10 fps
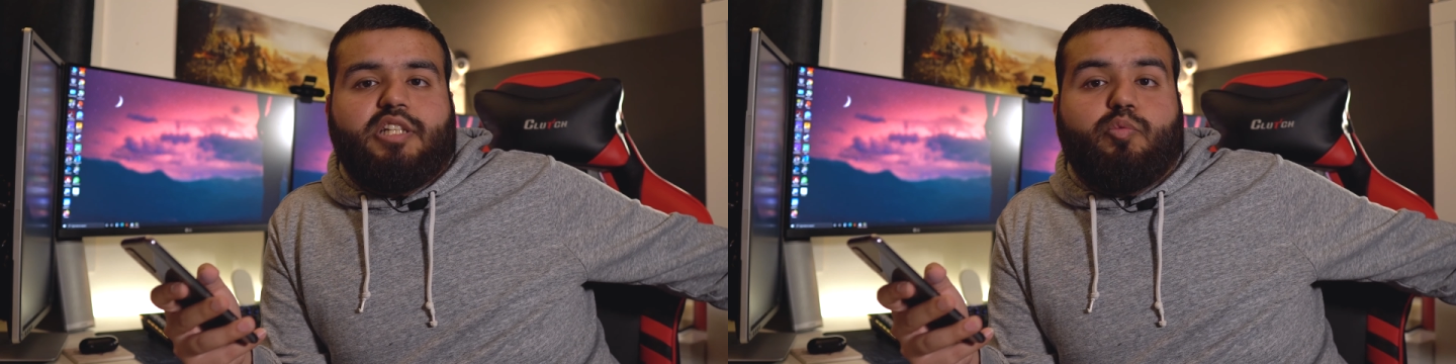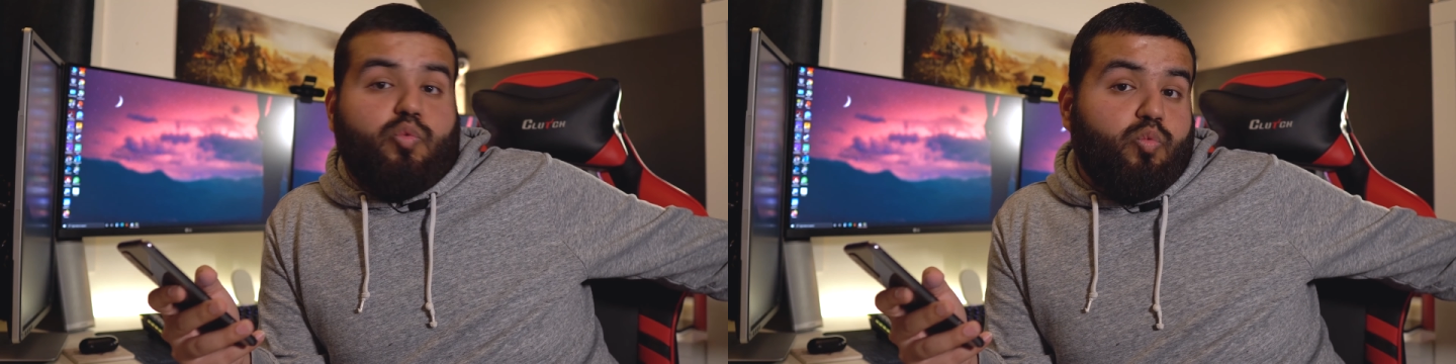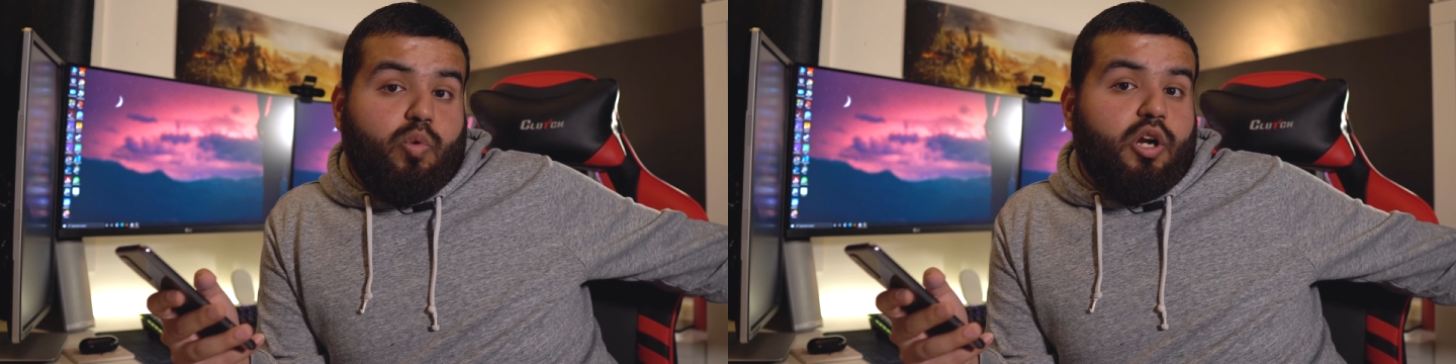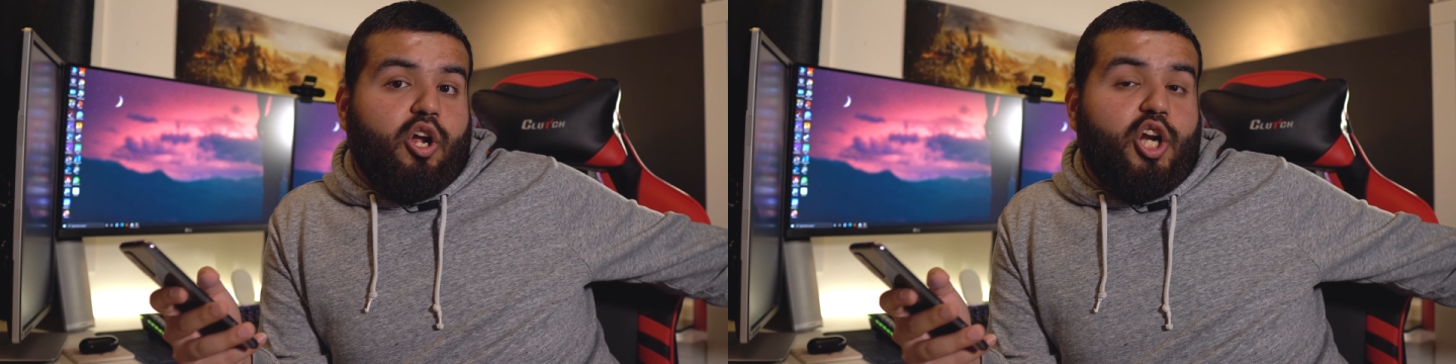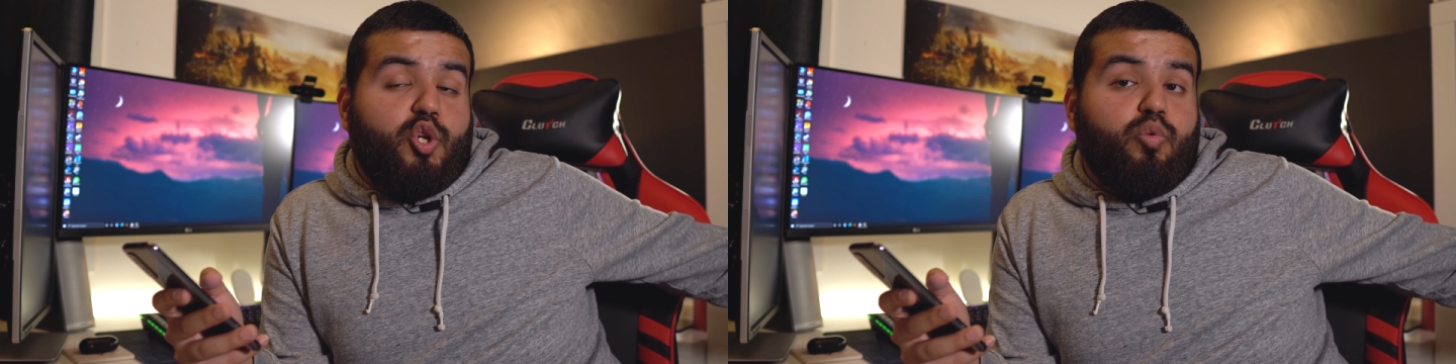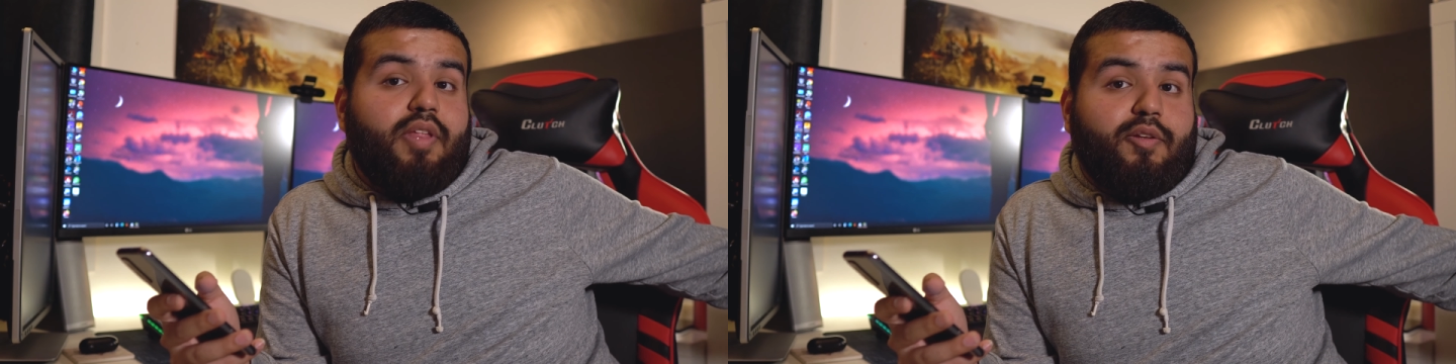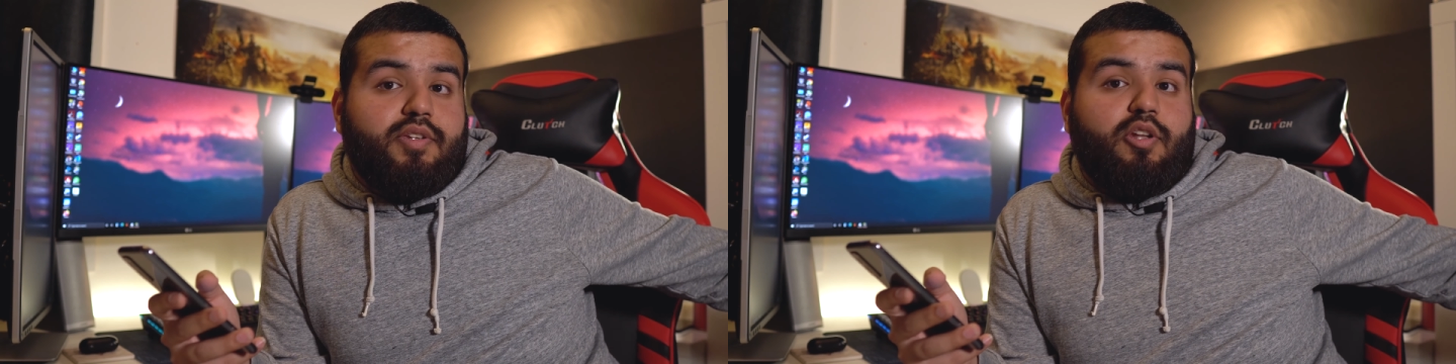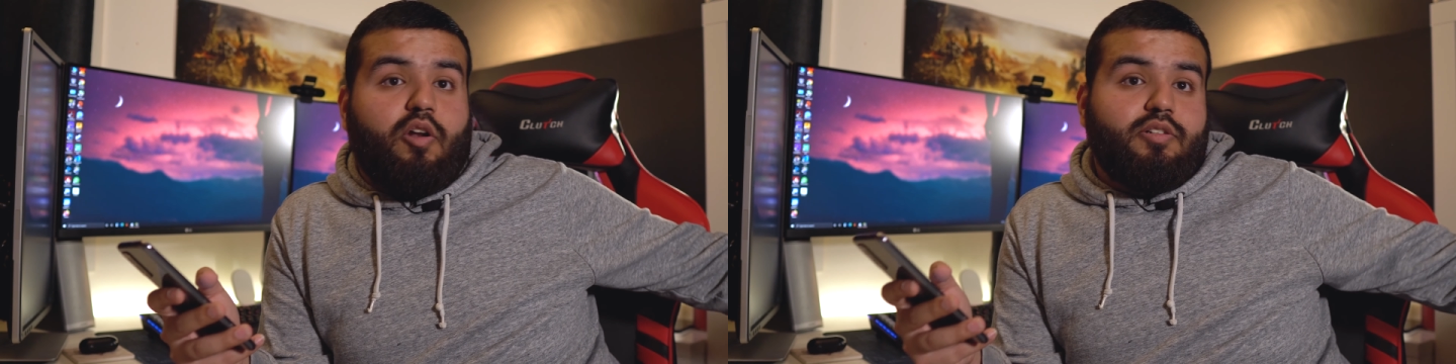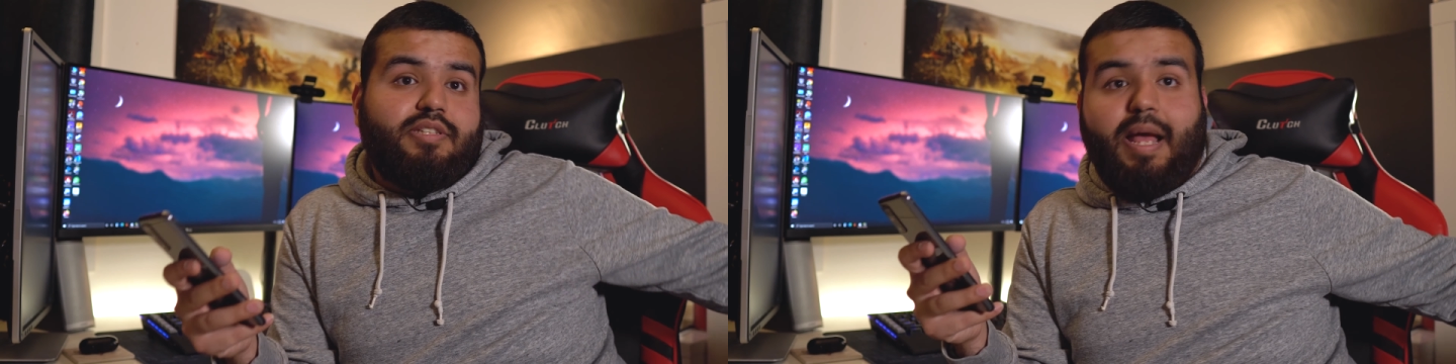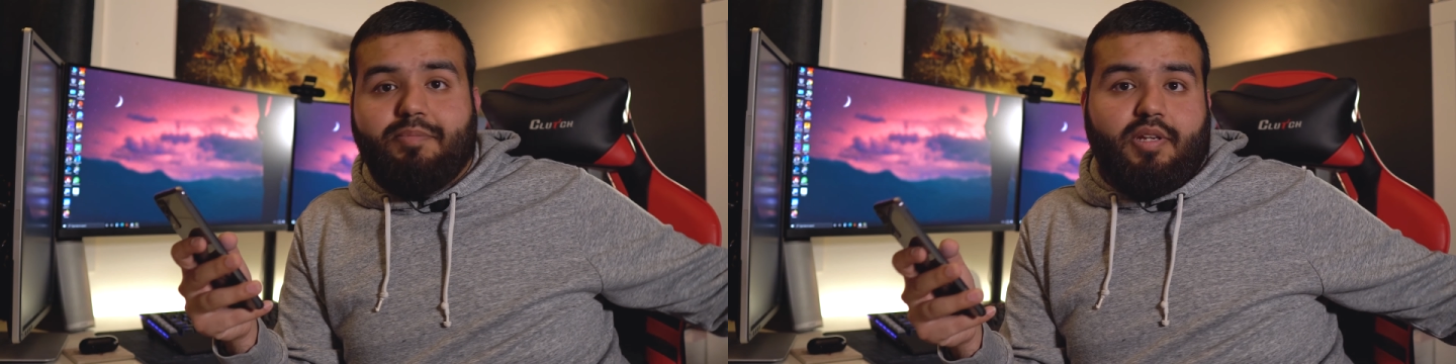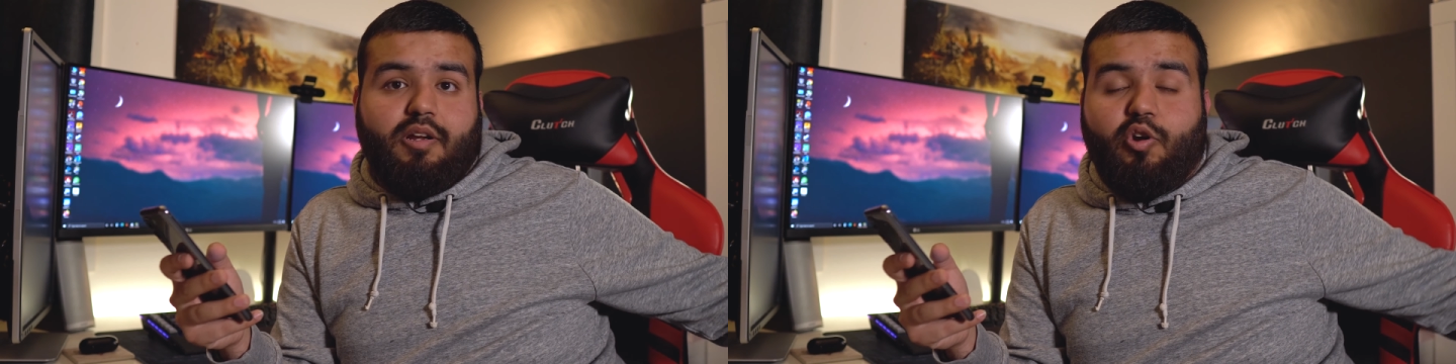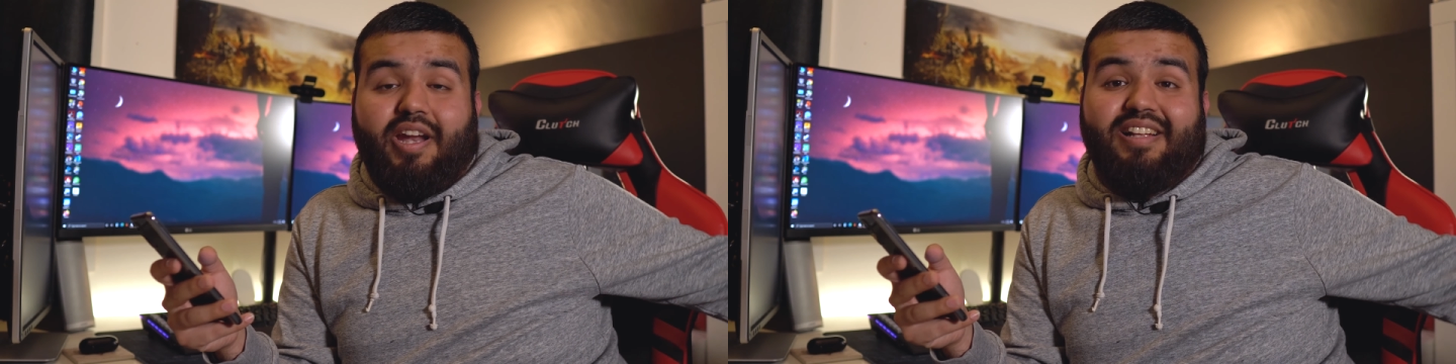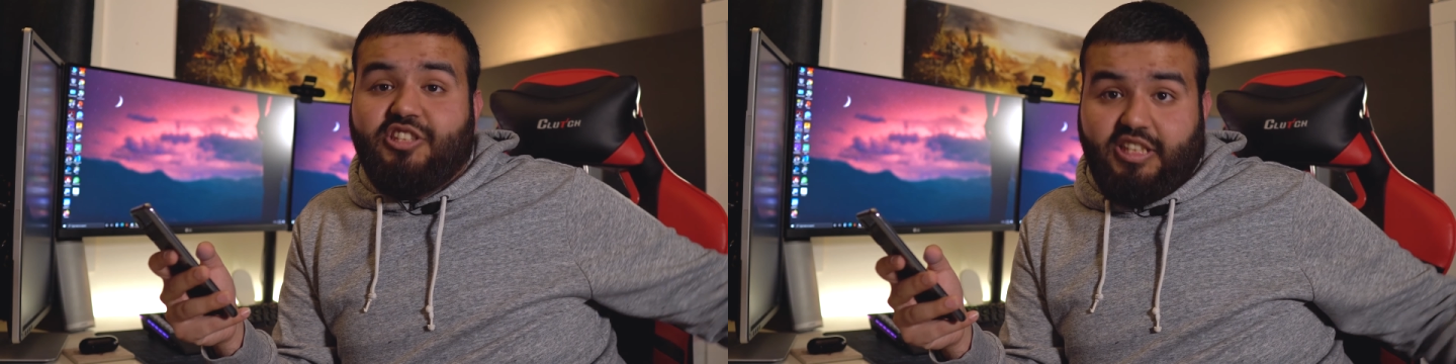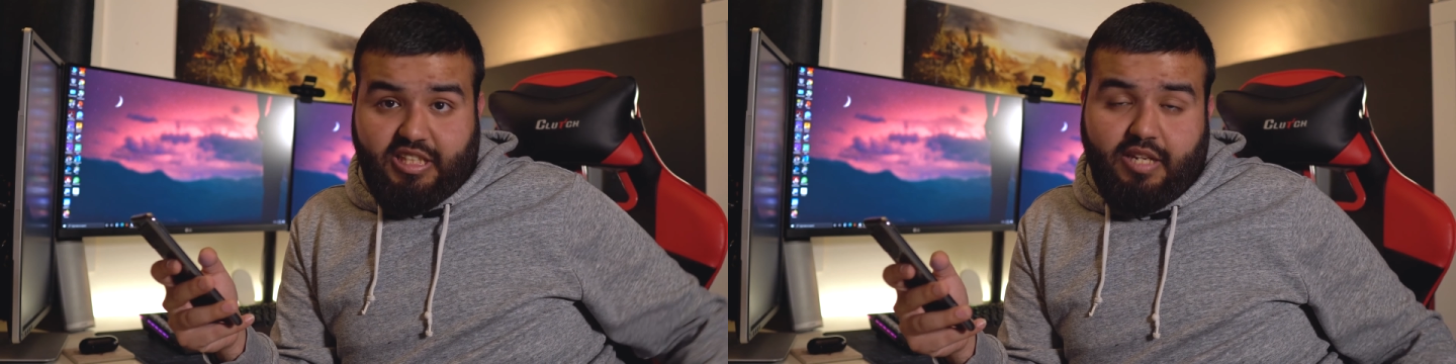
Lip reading: it would work on a $2,000 Samsung or LG